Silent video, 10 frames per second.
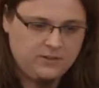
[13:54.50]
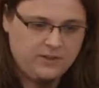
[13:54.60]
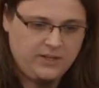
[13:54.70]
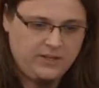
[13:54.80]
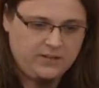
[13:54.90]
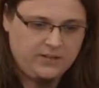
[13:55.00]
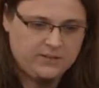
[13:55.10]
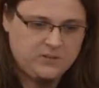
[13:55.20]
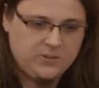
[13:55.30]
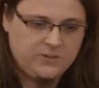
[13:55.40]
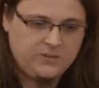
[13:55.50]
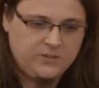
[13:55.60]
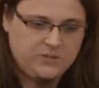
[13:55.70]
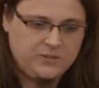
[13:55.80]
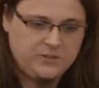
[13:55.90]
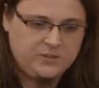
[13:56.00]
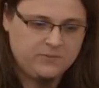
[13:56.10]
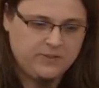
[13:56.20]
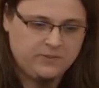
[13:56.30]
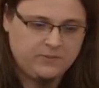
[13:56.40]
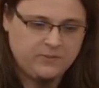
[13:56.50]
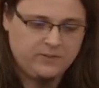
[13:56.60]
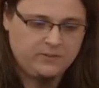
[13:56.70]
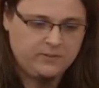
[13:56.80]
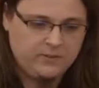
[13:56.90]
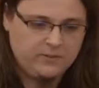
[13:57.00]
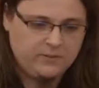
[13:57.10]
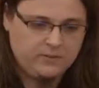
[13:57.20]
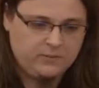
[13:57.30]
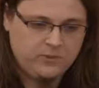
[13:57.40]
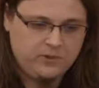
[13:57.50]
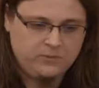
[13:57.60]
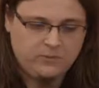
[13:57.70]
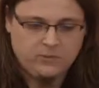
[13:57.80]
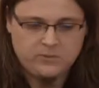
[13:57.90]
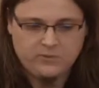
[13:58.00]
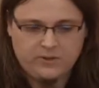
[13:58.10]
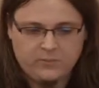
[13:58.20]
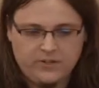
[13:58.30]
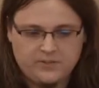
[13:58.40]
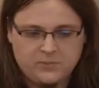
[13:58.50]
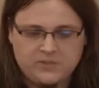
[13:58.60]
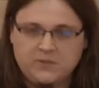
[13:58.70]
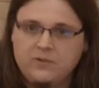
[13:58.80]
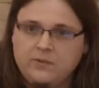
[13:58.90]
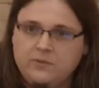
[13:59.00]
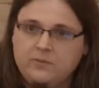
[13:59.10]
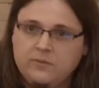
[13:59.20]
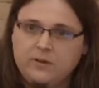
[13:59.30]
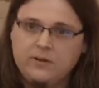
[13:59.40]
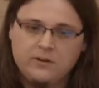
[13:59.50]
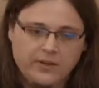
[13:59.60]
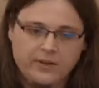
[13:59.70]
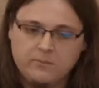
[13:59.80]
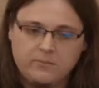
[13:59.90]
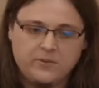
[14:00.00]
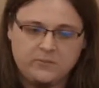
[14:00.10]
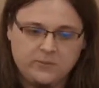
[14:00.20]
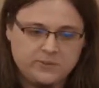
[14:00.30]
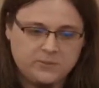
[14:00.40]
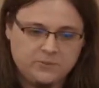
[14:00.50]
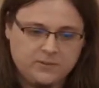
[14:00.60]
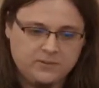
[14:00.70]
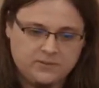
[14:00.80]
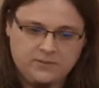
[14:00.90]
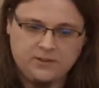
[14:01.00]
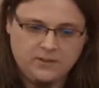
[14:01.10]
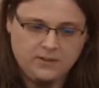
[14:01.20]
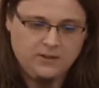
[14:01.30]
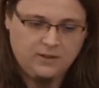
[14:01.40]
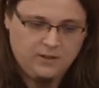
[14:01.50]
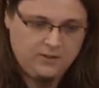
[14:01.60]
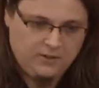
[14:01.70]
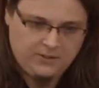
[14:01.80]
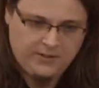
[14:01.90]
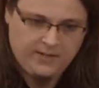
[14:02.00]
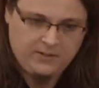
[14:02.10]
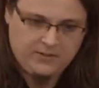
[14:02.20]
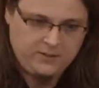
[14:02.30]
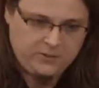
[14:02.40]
and there are some other engines that, that uh, those were made specifically for a game at first, but now they are